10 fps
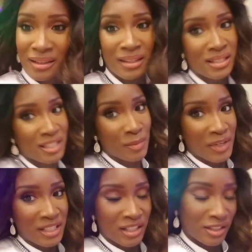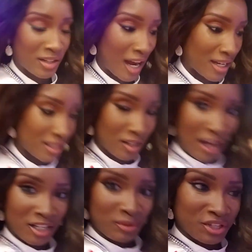this is a big deal, you guys. So
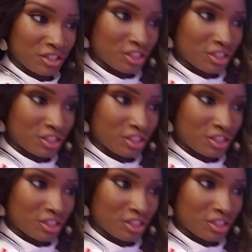I just wanted to